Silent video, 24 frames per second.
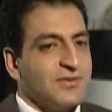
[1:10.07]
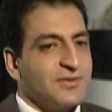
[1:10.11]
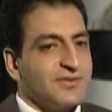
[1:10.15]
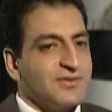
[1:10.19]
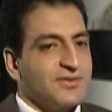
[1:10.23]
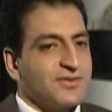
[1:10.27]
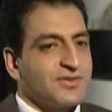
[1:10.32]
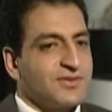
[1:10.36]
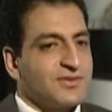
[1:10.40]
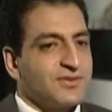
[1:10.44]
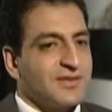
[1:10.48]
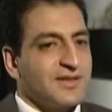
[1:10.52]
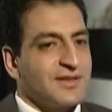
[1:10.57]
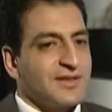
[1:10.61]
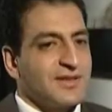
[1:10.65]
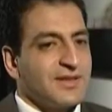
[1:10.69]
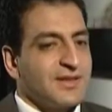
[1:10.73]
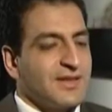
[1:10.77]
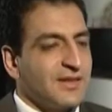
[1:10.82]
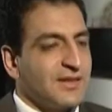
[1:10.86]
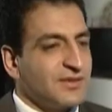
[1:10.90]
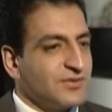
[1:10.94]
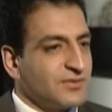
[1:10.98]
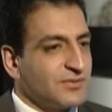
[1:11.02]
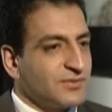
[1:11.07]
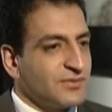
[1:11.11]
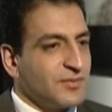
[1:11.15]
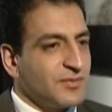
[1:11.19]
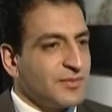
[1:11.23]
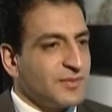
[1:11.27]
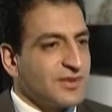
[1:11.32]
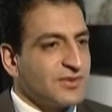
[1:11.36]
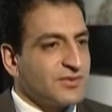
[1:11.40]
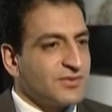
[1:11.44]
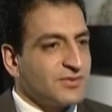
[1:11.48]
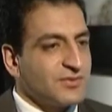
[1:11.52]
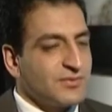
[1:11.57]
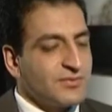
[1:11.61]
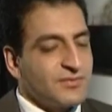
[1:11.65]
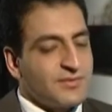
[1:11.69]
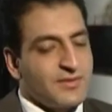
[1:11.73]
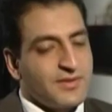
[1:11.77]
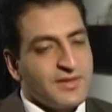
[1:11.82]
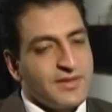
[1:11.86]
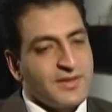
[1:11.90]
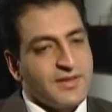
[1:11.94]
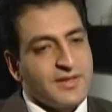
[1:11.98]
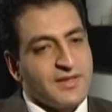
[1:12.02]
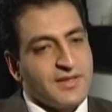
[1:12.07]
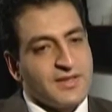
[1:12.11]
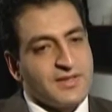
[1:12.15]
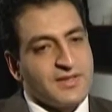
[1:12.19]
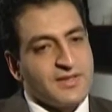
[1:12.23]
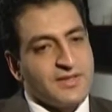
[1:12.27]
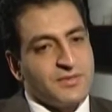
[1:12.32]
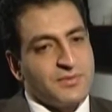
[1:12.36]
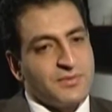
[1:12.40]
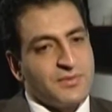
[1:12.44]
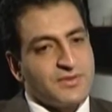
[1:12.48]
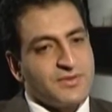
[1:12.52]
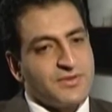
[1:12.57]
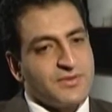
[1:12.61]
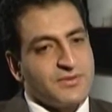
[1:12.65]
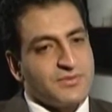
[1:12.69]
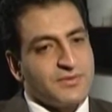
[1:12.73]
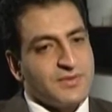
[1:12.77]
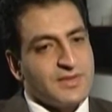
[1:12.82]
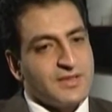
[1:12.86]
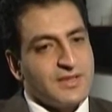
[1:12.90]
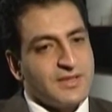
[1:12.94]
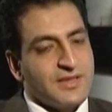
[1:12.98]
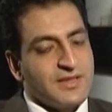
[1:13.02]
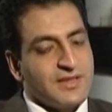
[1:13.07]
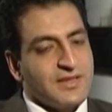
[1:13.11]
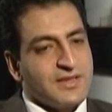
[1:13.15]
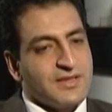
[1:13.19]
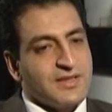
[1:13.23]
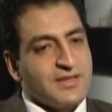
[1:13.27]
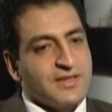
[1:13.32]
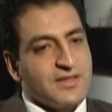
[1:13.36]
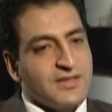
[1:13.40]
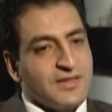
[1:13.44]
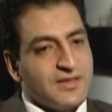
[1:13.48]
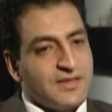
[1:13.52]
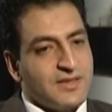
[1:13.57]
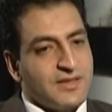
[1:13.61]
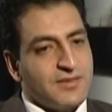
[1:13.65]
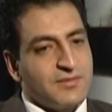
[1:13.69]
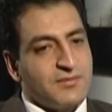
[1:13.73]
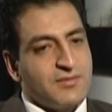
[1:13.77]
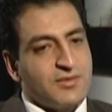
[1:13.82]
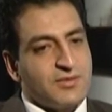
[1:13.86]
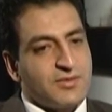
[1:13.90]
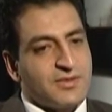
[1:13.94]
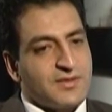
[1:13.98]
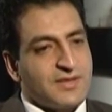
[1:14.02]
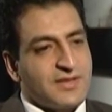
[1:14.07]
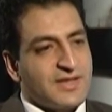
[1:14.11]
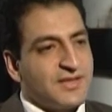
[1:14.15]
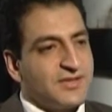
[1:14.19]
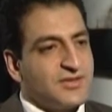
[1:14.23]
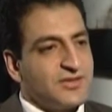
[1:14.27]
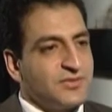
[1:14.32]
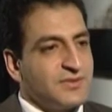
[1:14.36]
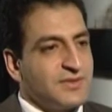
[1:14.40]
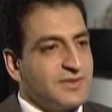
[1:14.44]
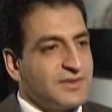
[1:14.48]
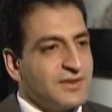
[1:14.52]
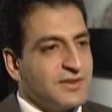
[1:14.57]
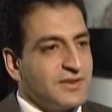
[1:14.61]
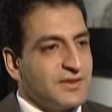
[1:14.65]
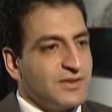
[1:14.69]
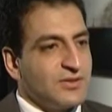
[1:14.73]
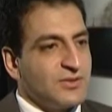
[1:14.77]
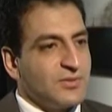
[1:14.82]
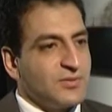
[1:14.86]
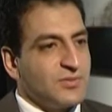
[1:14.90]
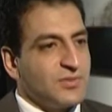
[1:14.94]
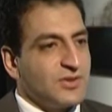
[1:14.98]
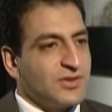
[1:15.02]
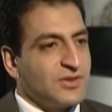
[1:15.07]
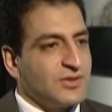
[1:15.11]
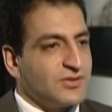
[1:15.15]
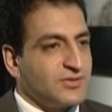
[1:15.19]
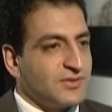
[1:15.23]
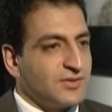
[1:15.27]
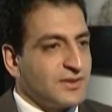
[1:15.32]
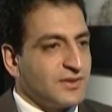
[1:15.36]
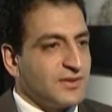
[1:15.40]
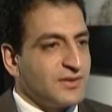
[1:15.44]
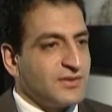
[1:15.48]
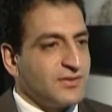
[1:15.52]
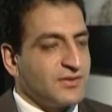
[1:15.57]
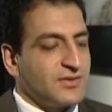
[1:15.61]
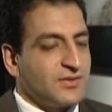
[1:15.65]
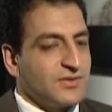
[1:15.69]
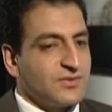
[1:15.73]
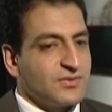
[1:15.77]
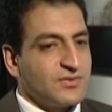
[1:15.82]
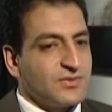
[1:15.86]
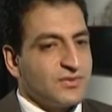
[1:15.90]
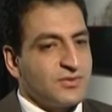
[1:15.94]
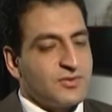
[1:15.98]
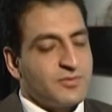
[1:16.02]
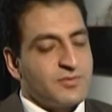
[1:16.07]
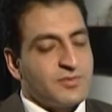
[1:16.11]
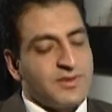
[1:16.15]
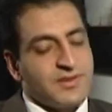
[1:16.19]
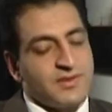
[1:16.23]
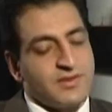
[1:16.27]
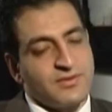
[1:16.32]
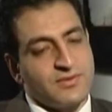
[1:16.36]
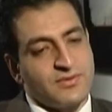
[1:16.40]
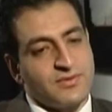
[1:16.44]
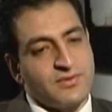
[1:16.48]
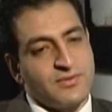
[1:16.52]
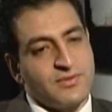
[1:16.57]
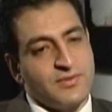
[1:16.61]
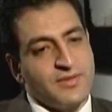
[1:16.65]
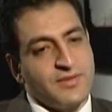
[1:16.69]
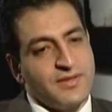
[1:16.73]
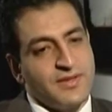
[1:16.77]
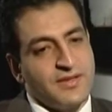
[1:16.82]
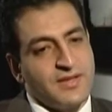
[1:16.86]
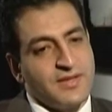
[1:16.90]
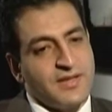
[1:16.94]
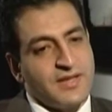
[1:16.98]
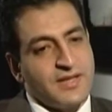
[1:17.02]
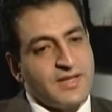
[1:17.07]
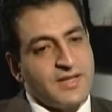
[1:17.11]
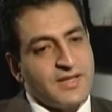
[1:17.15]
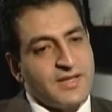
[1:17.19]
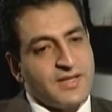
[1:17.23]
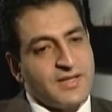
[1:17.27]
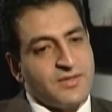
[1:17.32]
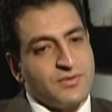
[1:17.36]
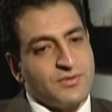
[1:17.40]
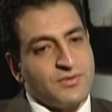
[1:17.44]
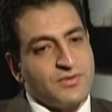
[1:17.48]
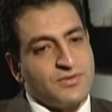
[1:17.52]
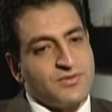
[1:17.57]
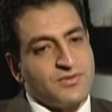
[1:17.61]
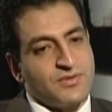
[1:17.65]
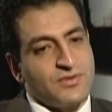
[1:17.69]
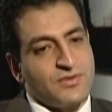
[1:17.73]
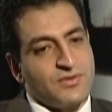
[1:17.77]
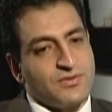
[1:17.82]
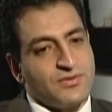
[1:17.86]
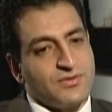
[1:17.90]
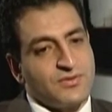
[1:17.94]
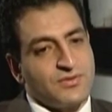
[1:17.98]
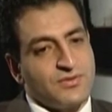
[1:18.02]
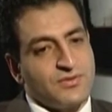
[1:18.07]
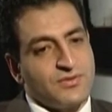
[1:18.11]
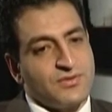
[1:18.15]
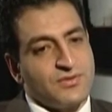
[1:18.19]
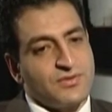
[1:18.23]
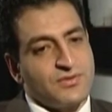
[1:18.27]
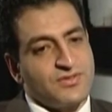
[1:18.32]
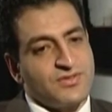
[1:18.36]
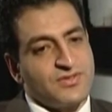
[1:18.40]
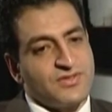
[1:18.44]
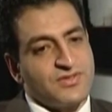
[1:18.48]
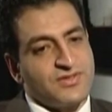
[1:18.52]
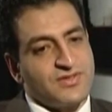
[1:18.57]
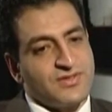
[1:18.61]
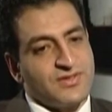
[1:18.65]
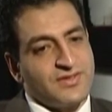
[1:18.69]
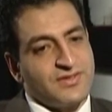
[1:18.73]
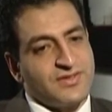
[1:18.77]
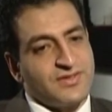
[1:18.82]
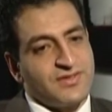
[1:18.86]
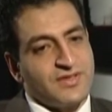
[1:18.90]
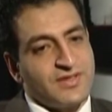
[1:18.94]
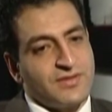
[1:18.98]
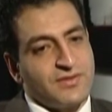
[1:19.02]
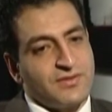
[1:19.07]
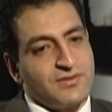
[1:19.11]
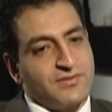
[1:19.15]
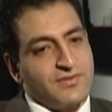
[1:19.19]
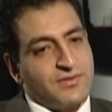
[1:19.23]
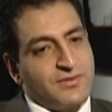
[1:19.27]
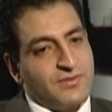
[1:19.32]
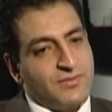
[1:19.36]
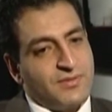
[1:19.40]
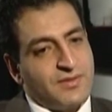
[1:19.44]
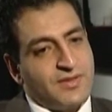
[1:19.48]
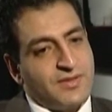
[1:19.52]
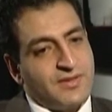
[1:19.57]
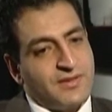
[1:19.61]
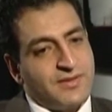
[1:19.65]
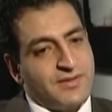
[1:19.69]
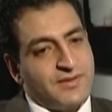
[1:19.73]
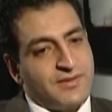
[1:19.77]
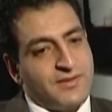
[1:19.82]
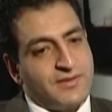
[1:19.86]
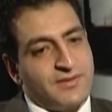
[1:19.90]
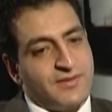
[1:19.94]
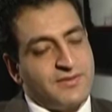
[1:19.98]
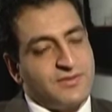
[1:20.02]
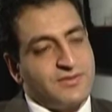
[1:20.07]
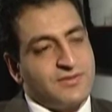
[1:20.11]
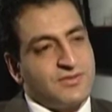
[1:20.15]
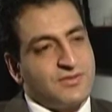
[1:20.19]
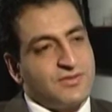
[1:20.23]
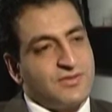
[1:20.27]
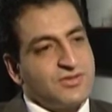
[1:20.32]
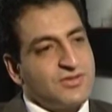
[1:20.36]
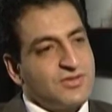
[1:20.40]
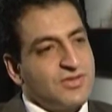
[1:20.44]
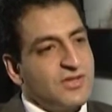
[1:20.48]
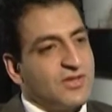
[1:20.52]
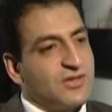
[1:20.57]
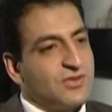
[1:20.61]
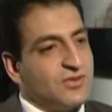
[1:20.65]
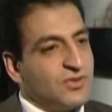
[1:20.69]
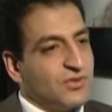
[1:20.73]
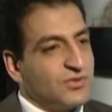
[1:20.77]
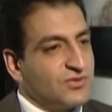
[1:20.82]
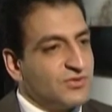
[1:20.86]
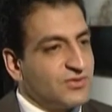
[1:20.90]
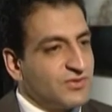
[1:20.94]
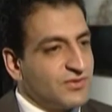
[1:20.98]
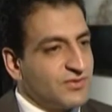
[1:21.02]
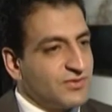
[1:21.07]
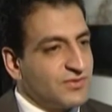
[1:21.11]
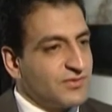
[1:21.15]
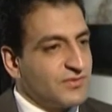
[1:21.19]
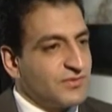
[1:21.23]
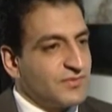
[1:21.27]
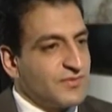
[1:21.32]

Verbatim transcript: we first started out with Metro, there wasn't really any uh, organized retail or modern trade, so, so to speak. So uh, there was also there was just a set of you know uh, uh traditional grocers